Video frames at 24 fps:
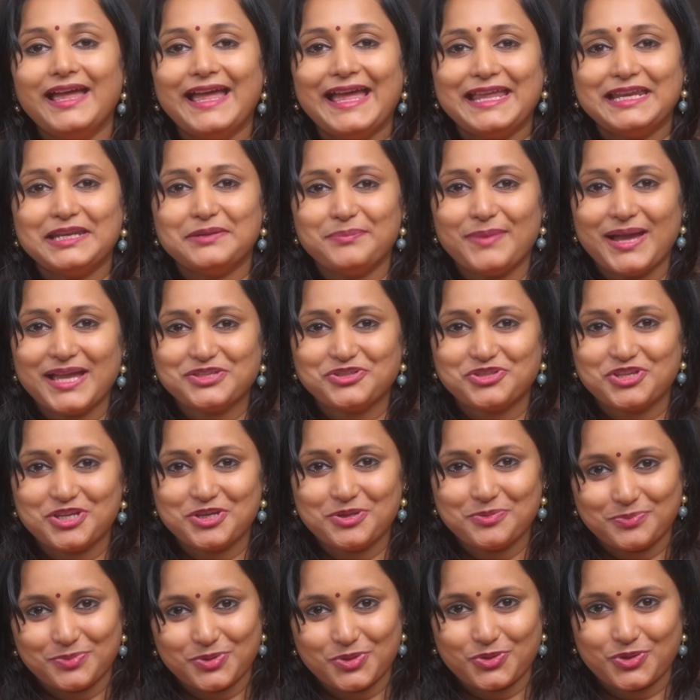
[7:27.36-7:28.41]
and a
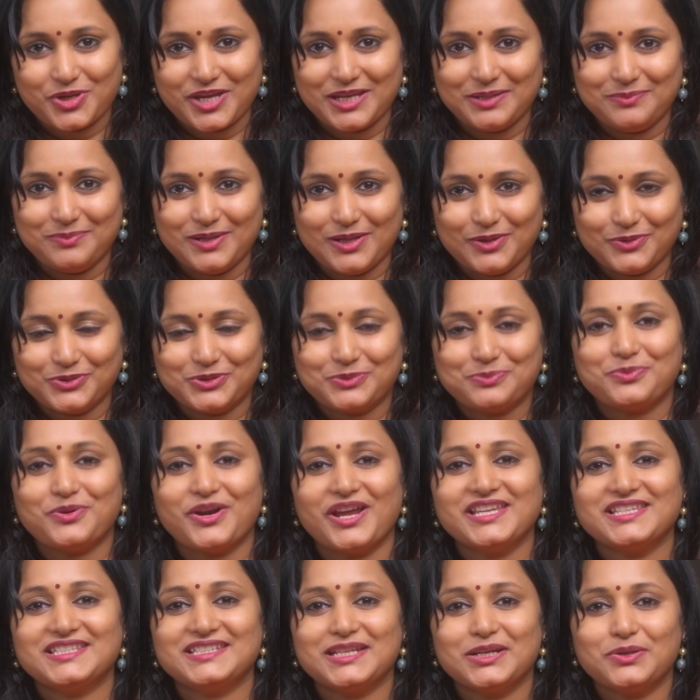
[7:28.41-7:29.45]
matching brocade blouse
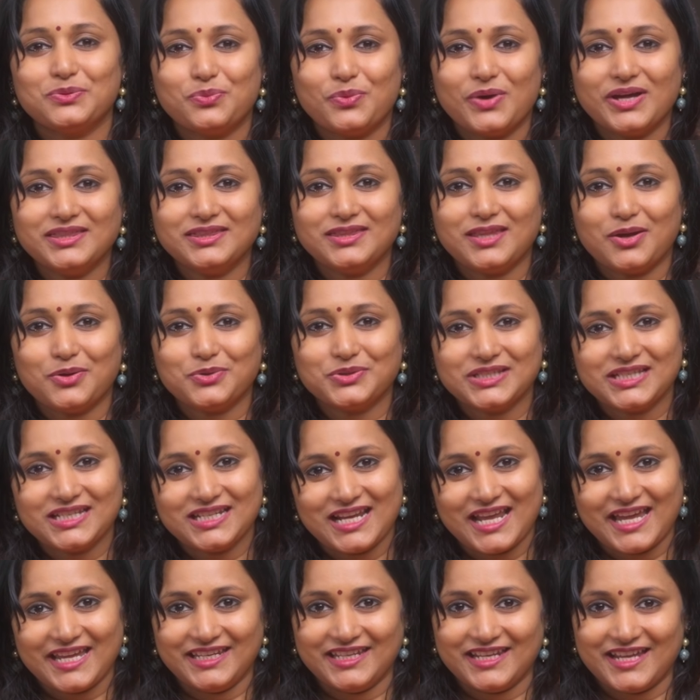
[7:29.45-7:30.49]
priced at
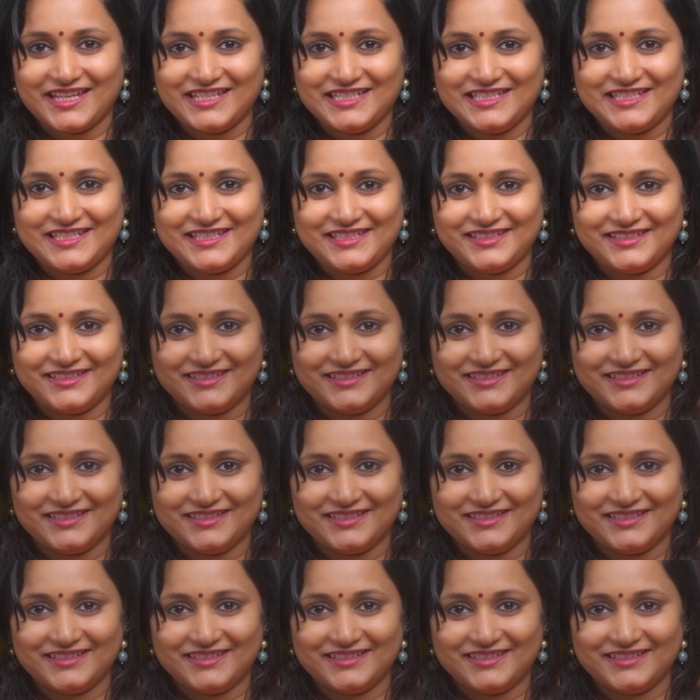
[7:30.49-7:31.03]
1990.